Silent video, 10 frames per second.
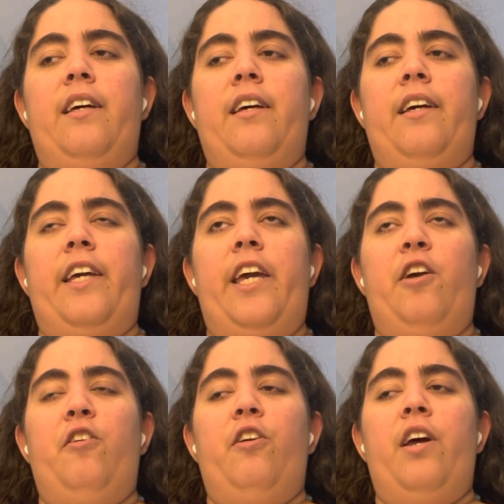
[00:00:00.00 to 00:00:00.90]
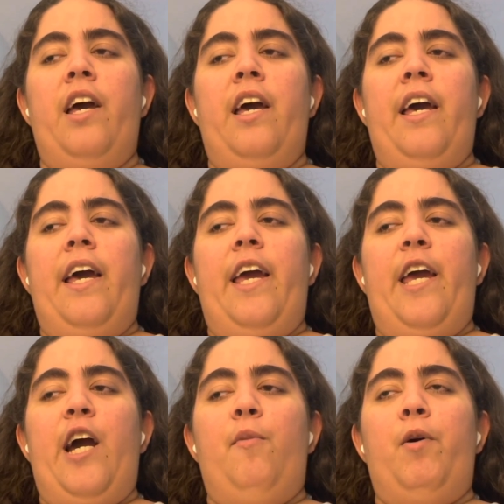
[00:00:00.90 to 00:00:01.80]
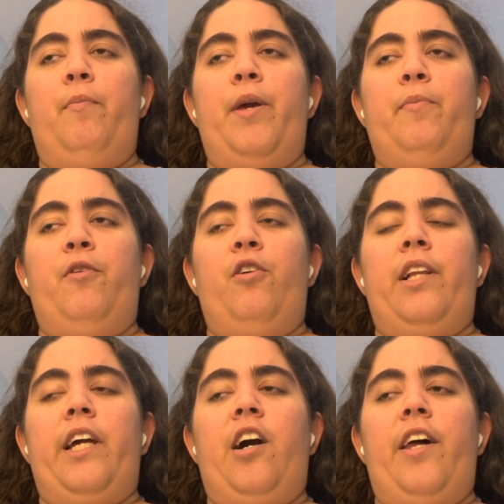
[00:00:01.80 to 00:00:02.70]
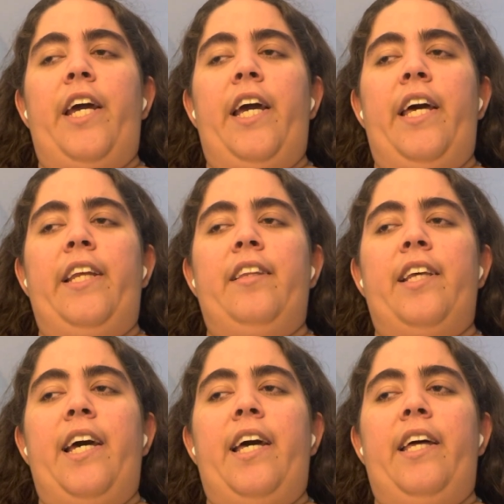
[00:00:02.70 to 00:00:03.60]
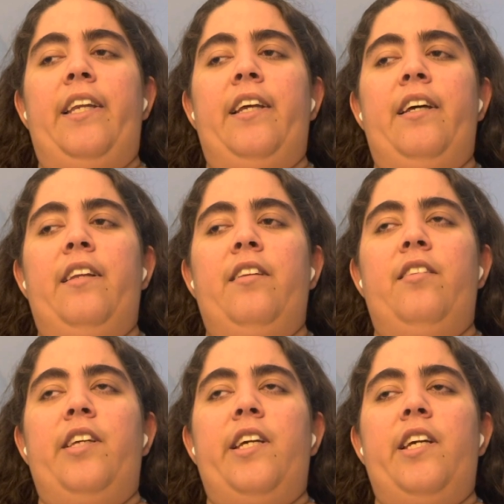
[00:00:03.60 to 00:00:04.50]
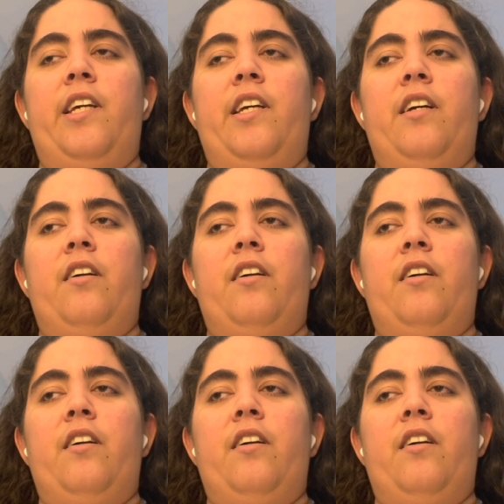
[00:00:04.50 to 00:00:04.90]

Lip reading: here, and when people click on it, then the